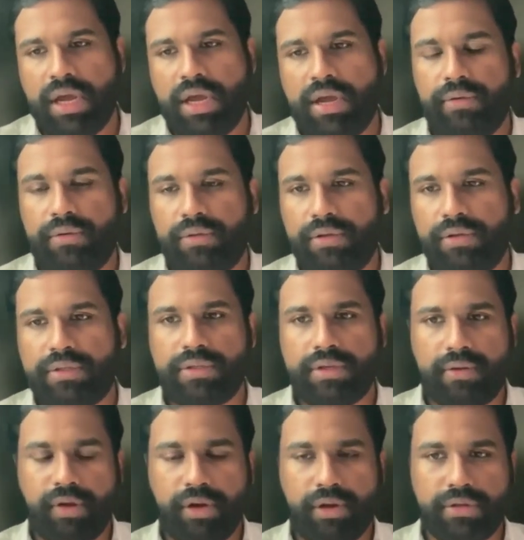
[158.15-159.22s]
due to this
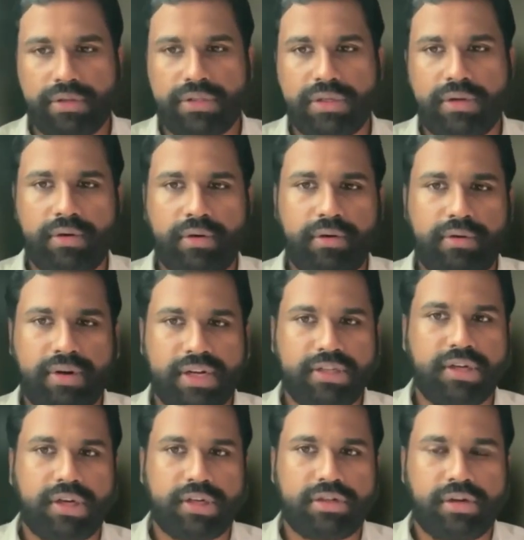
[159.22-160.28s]
variance in
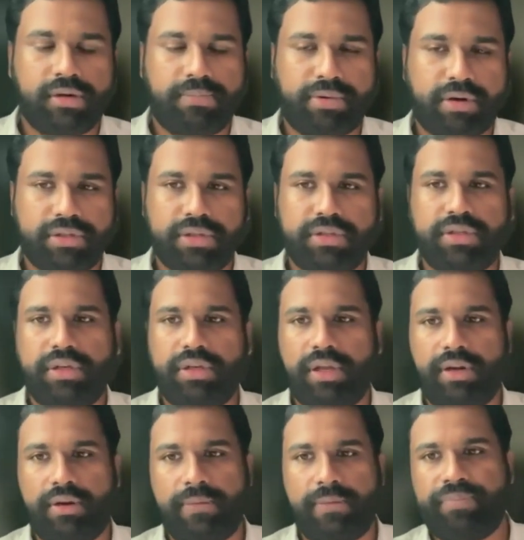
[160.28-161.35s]
transactional processing
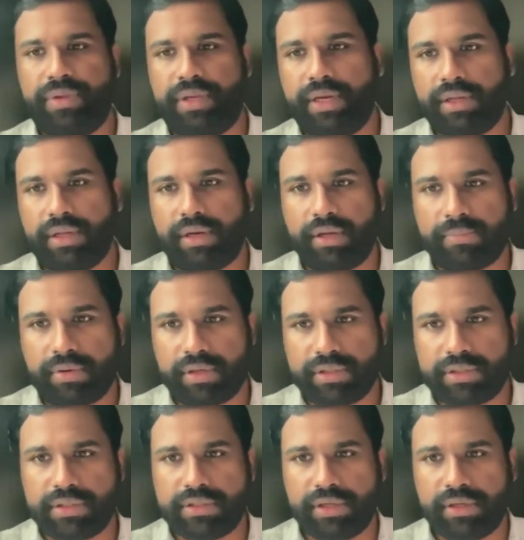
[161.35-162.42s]
and data lake
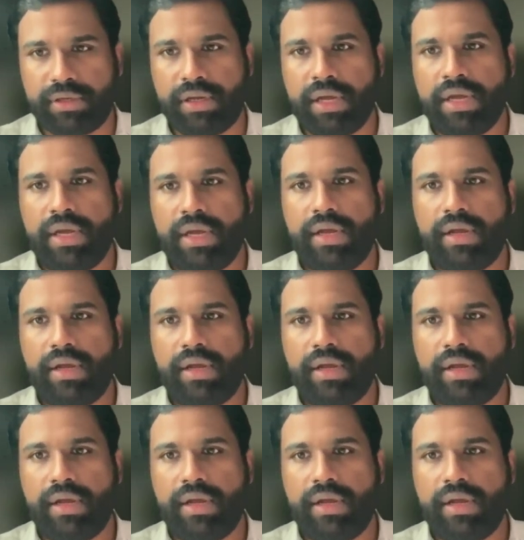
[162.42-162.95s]
processing,